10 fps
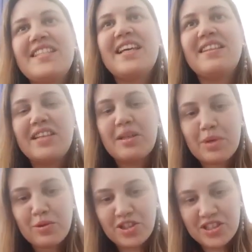The and the
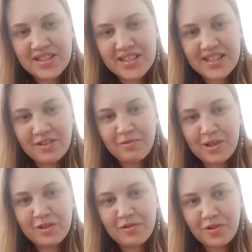emotions they've
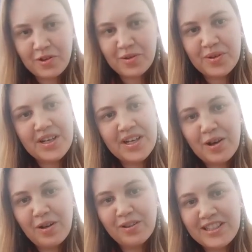been through
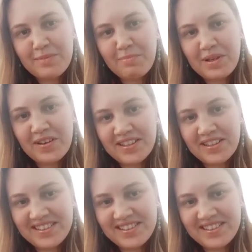all this period.